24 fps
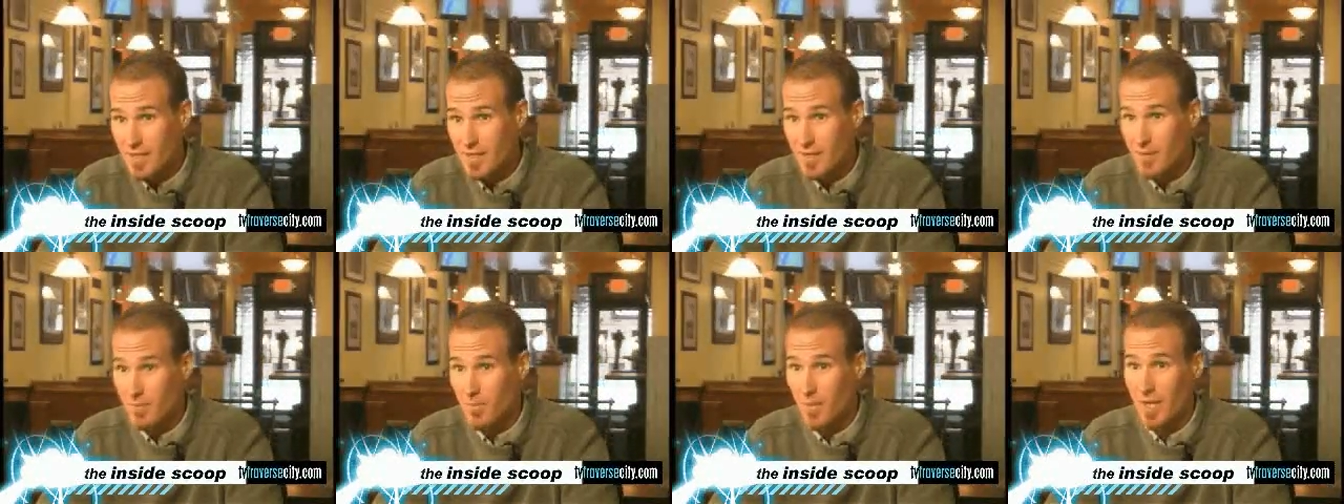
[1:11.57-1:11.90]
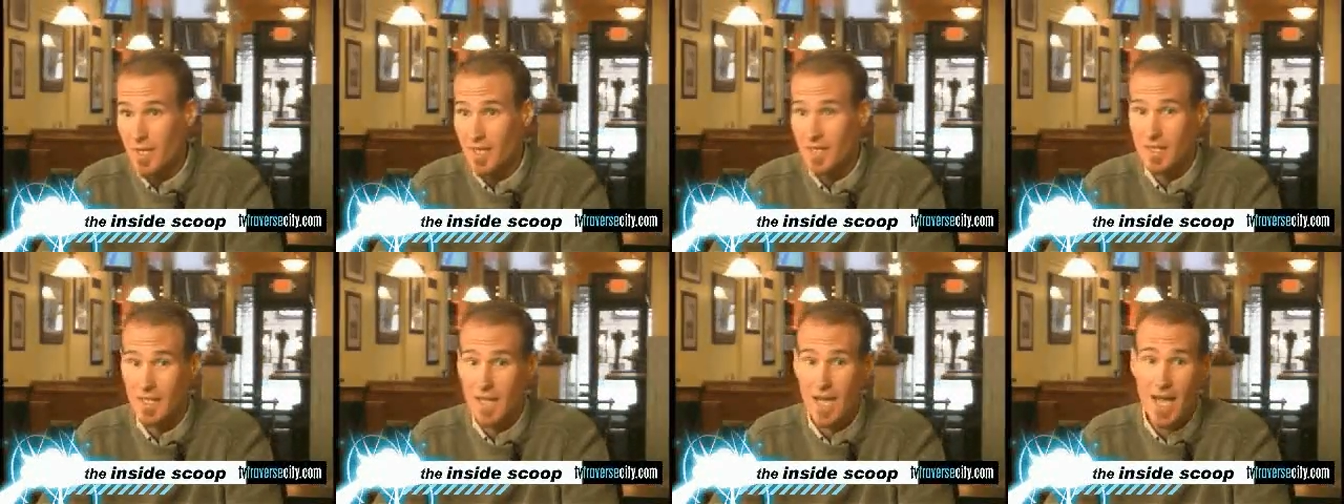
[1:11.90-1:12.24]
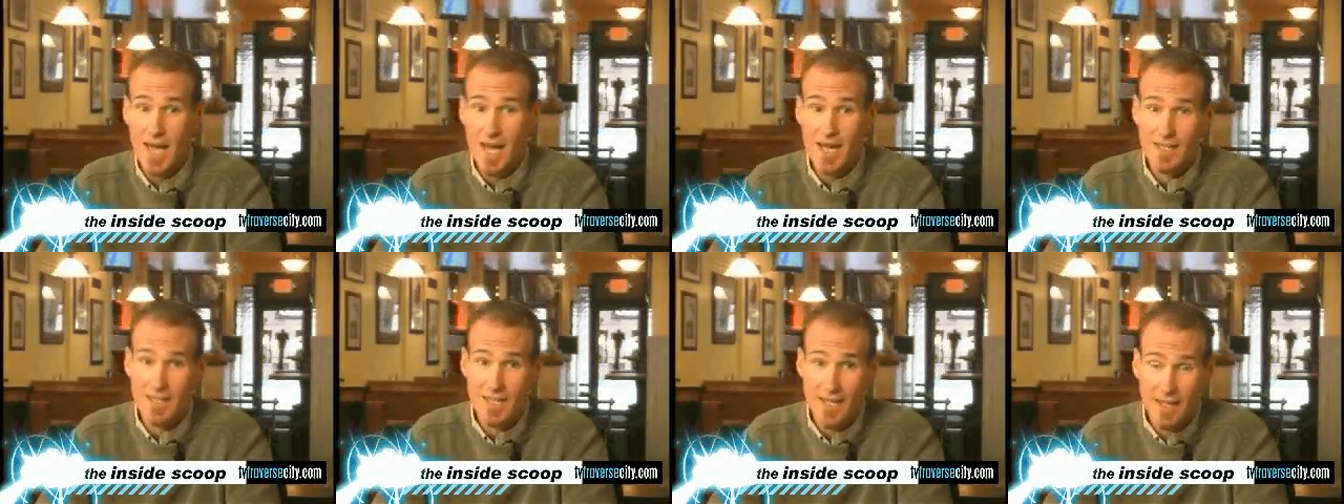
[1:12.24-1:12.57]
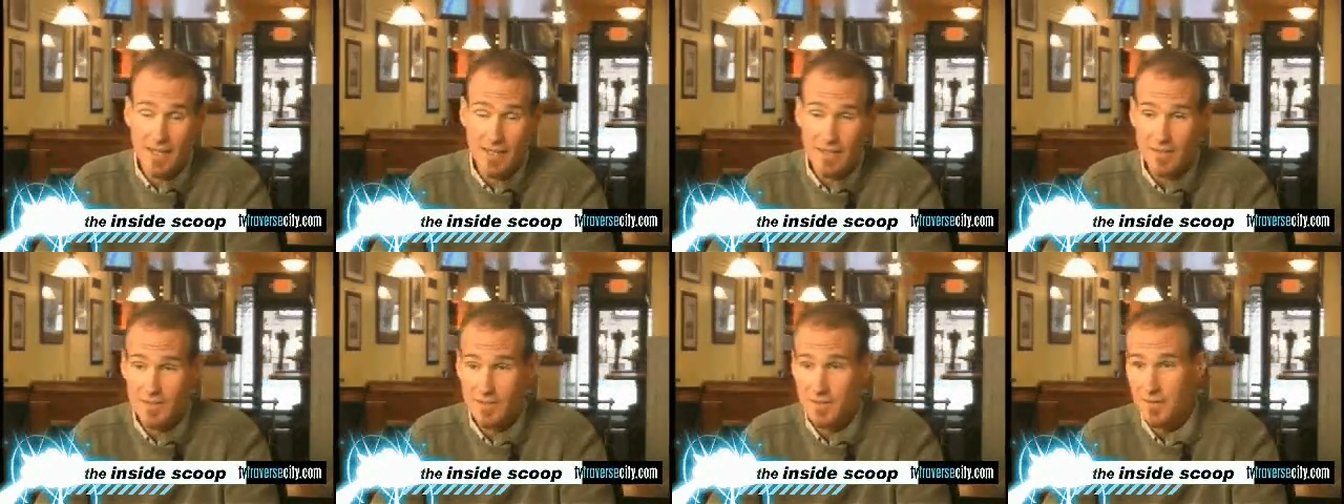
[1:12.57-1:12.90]
they're making
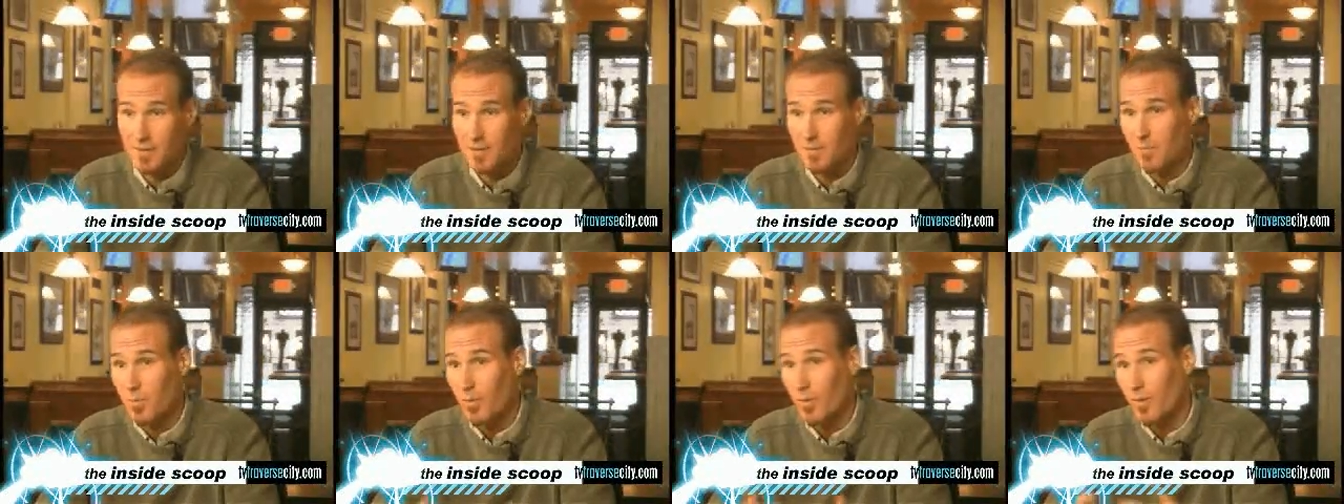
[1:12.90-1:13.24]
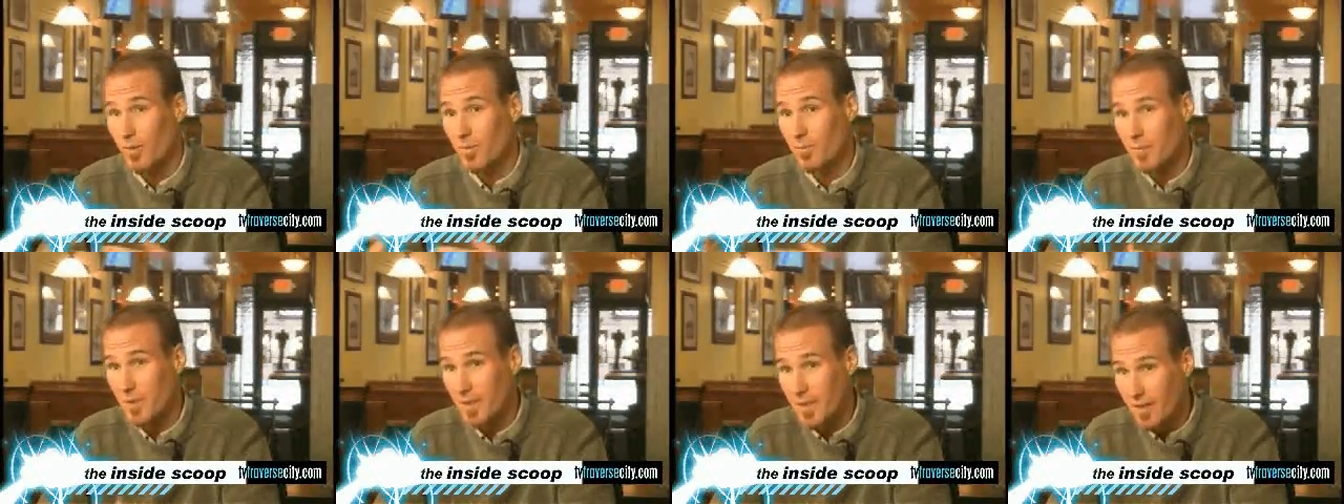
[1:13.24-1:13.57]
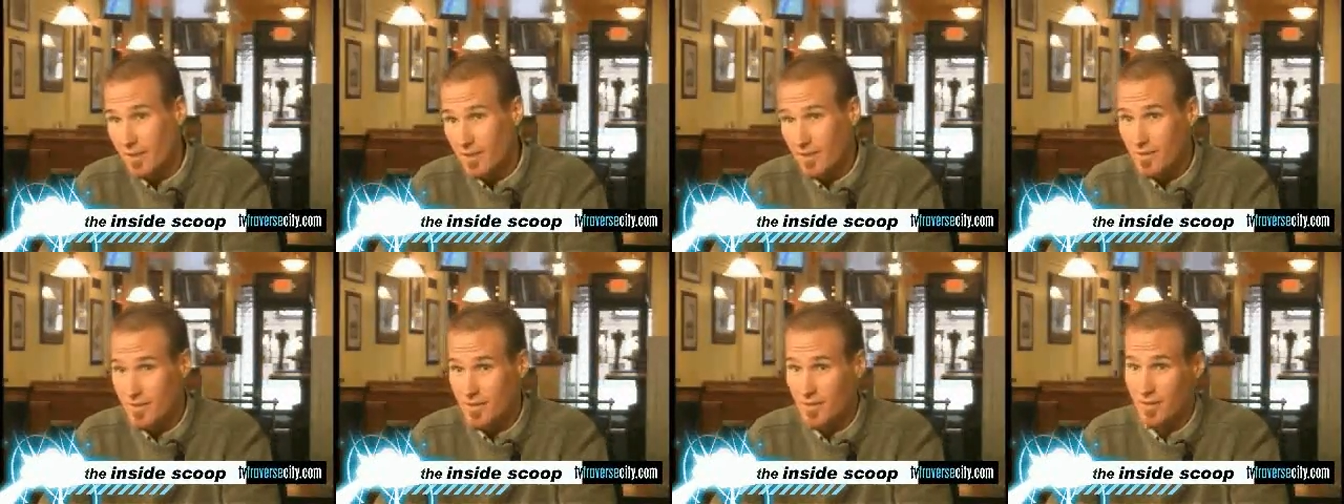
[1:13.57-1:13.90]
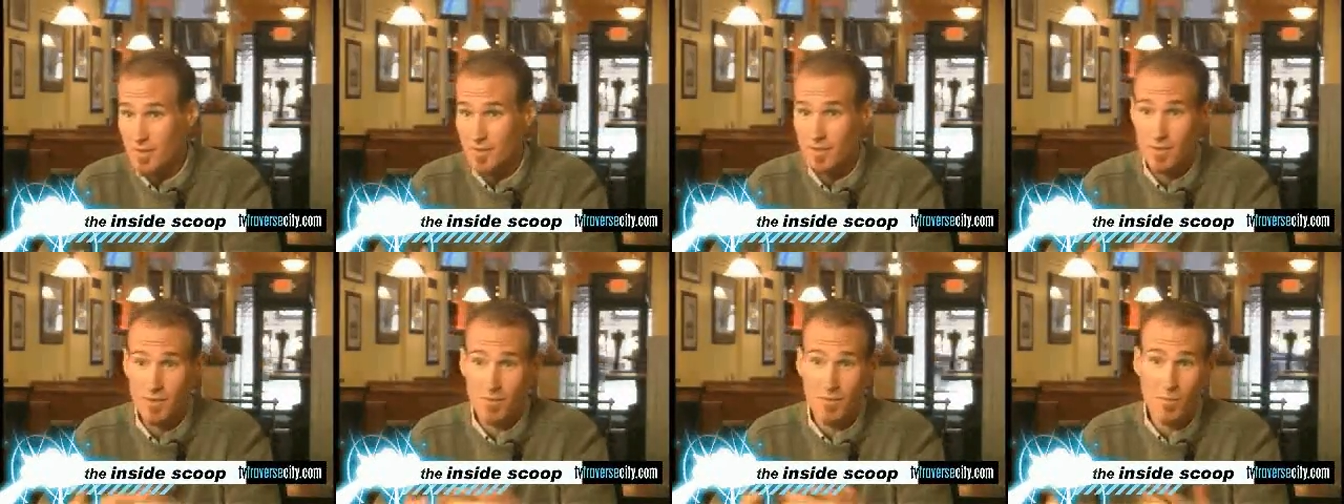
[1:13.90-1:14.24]
cocktails, they're pouring beers, they're
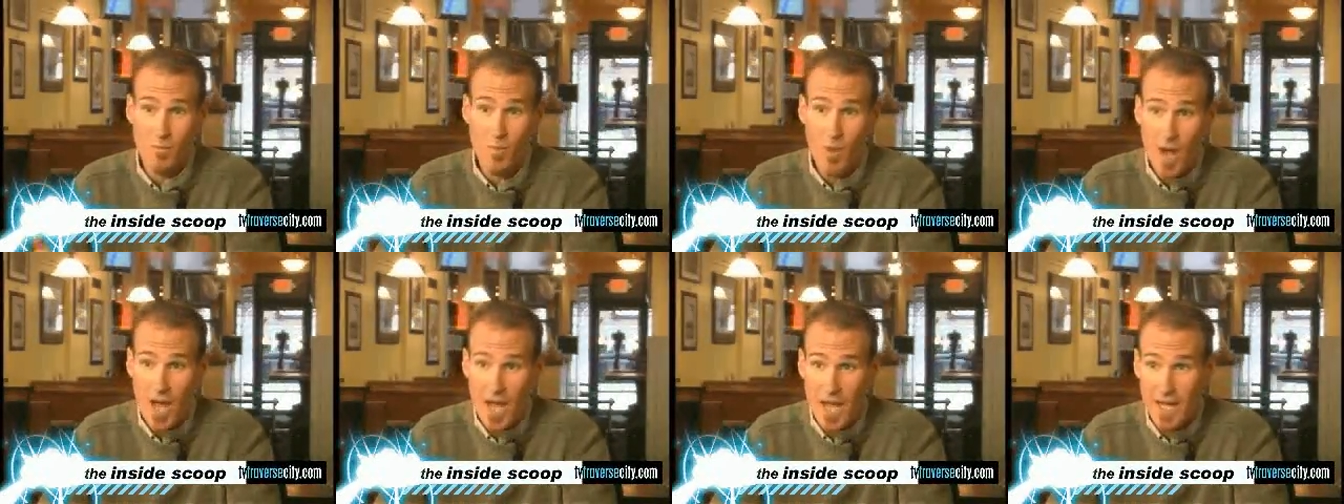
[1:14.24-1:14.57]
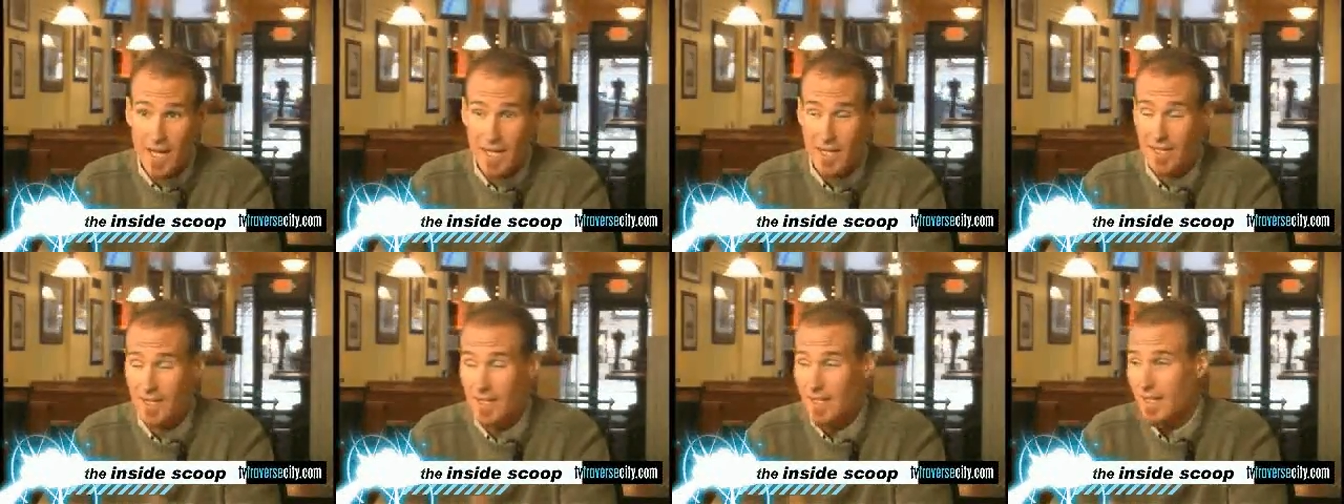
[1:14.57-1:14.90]
serving wine.